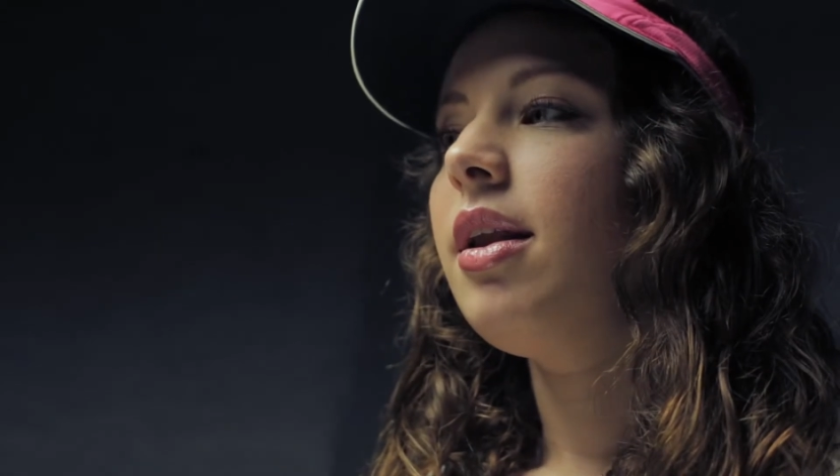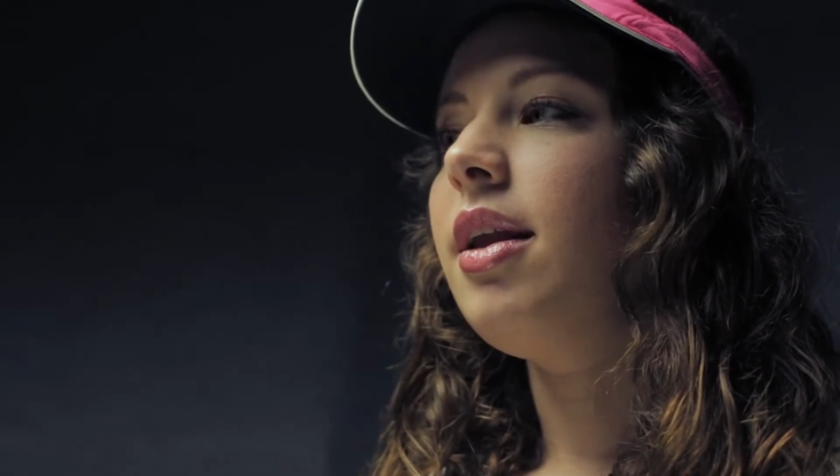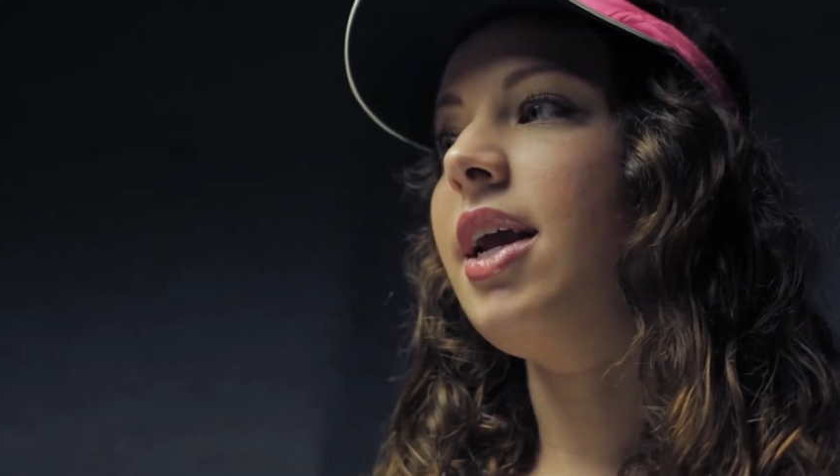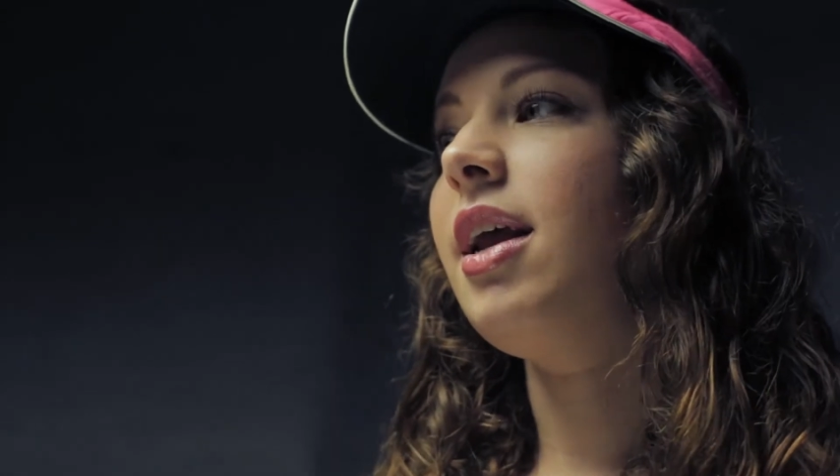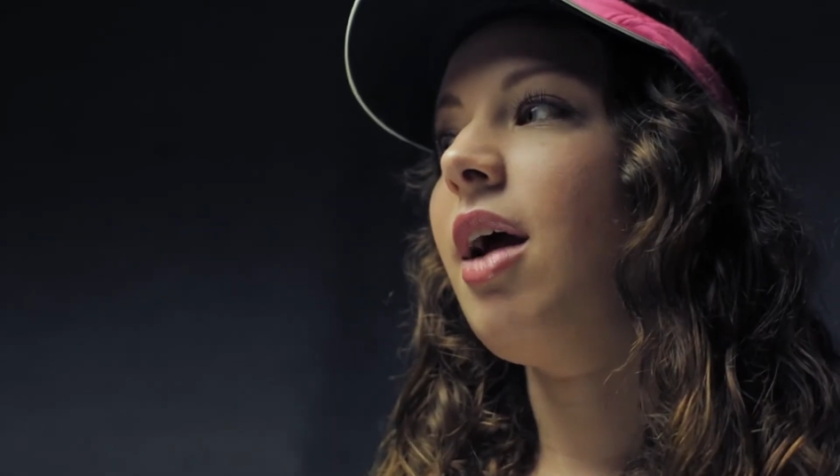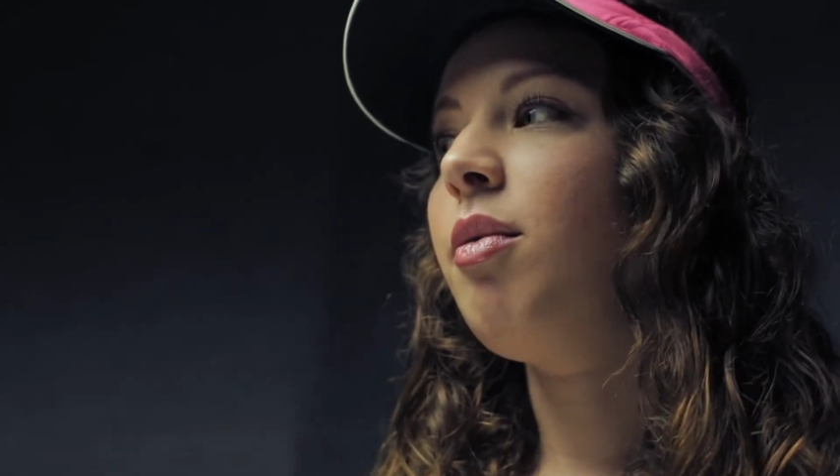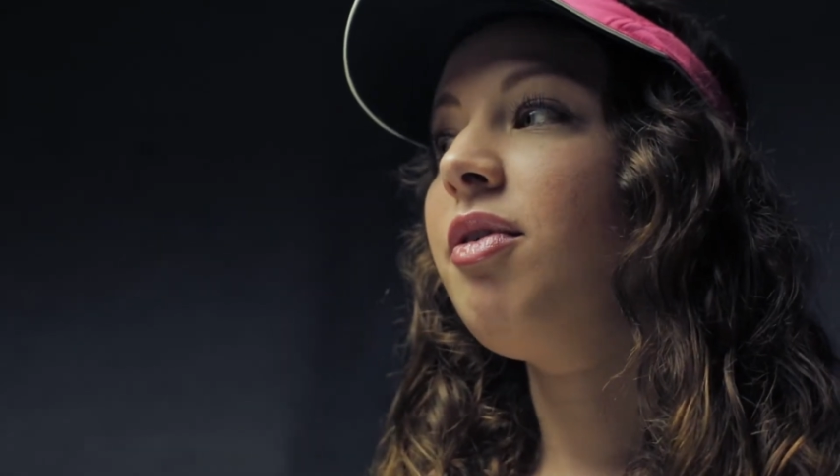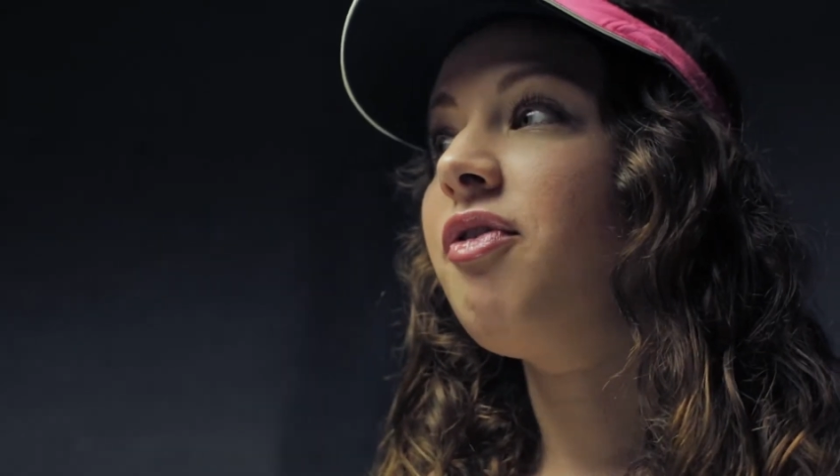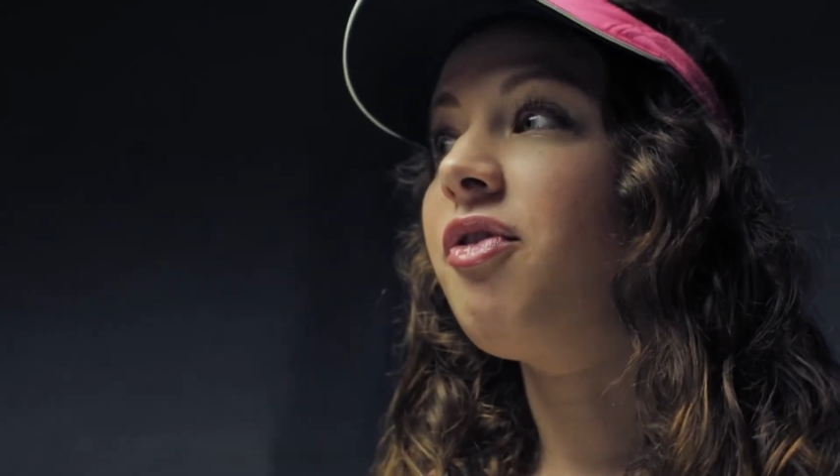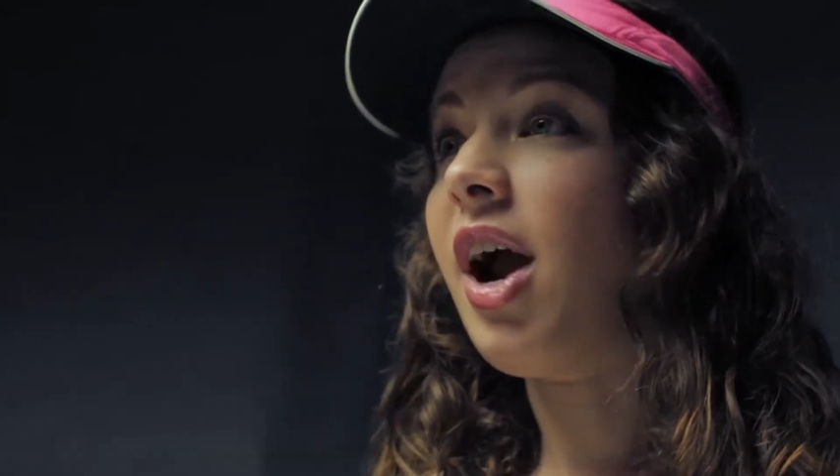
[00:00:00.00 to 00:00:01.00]
Nikki and I were
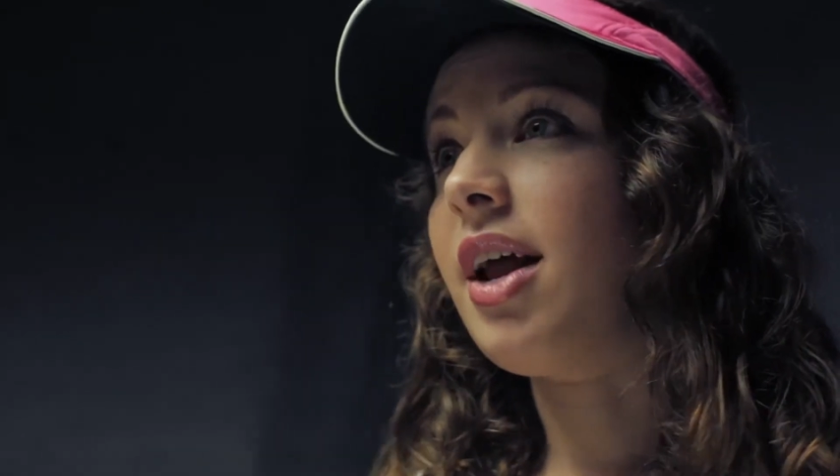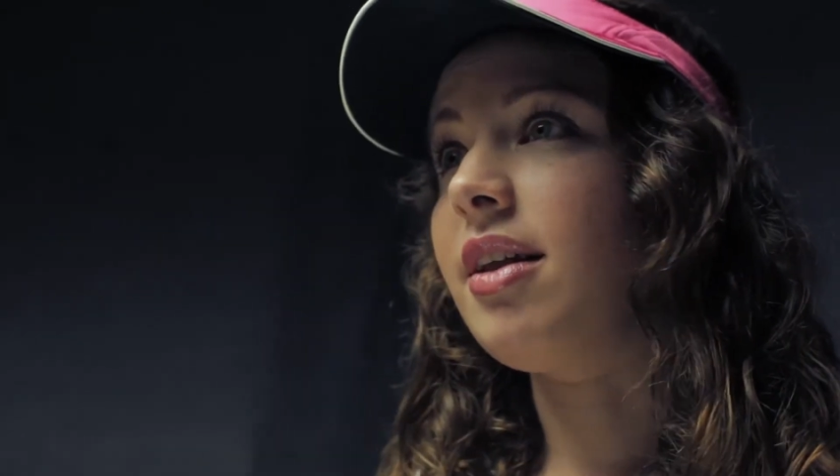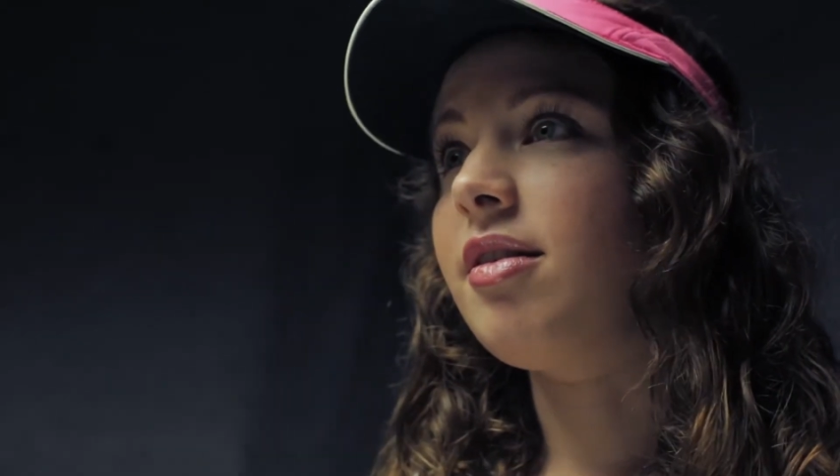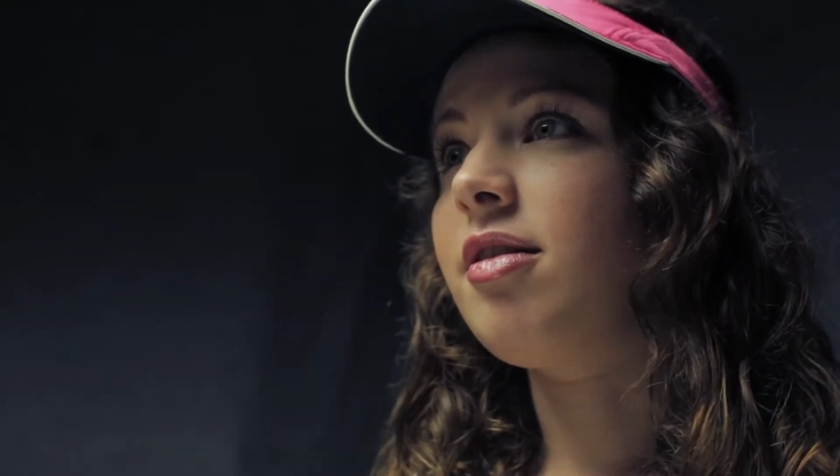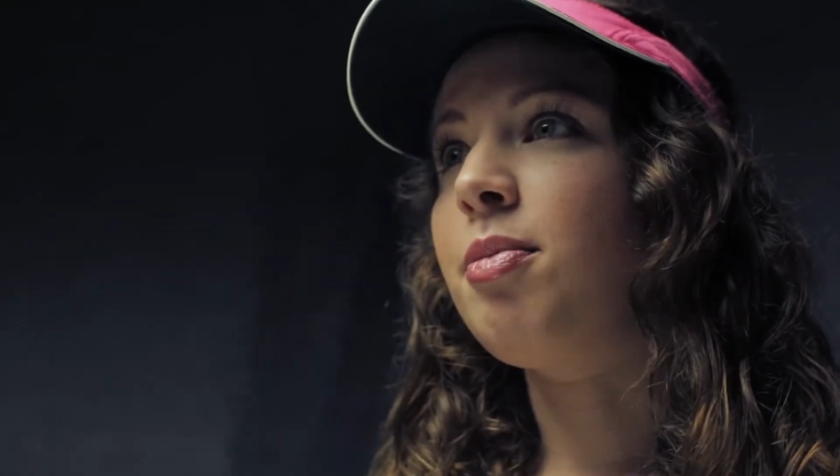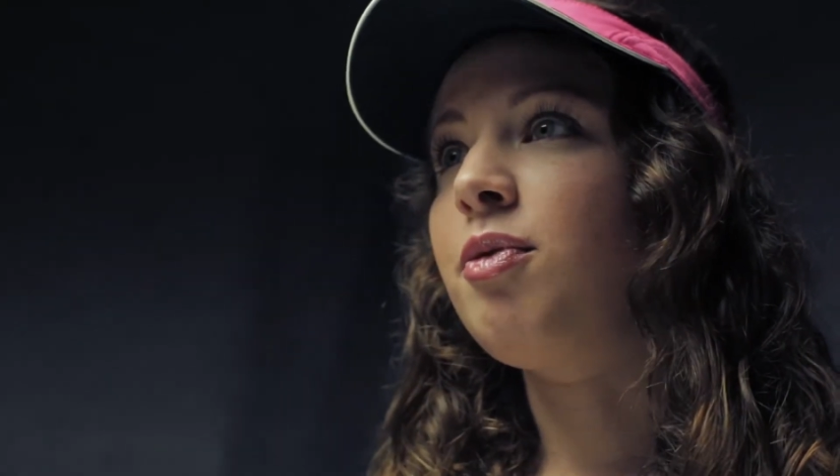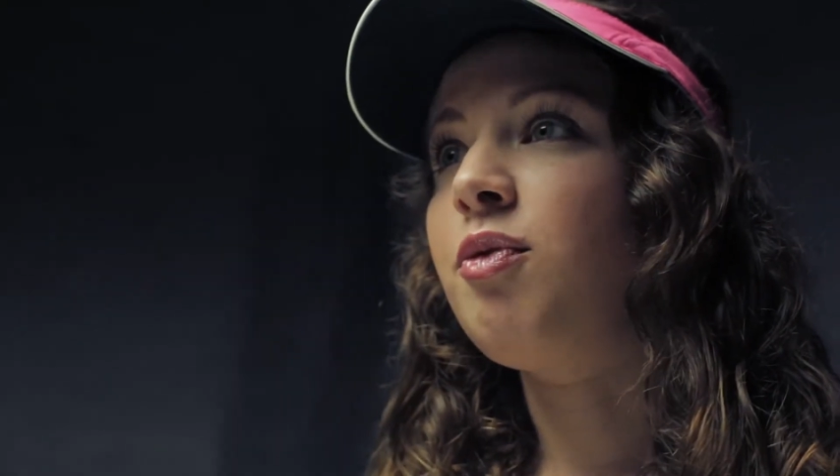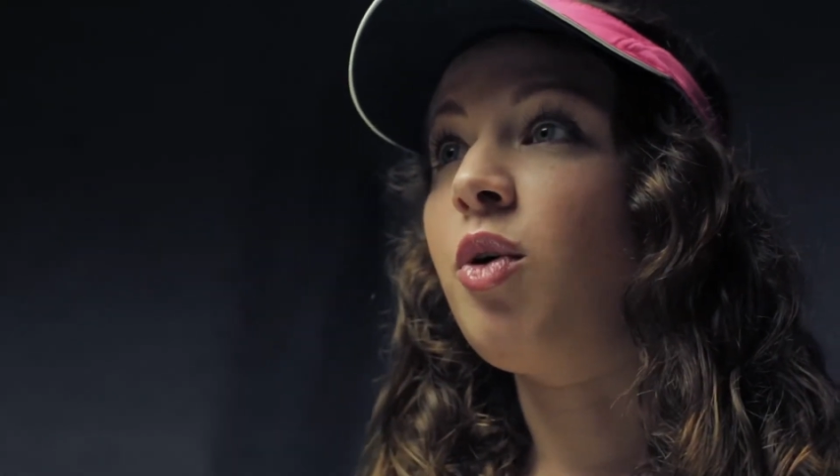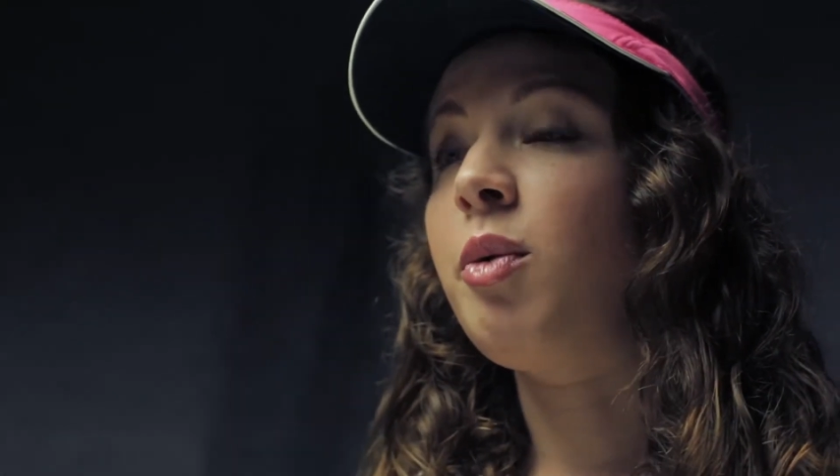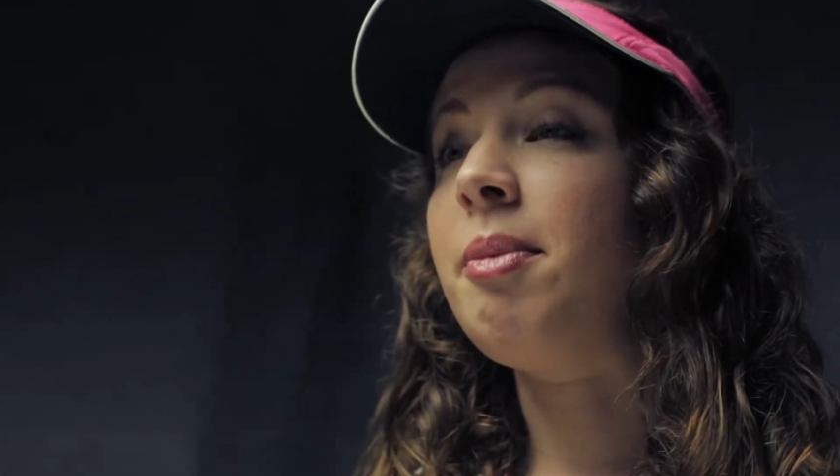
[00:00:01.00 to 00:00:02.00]
friends
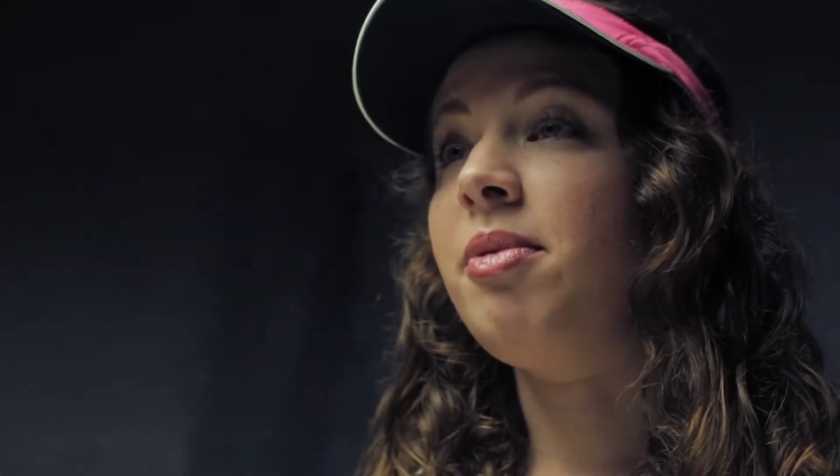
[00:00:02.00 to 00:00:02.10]
before we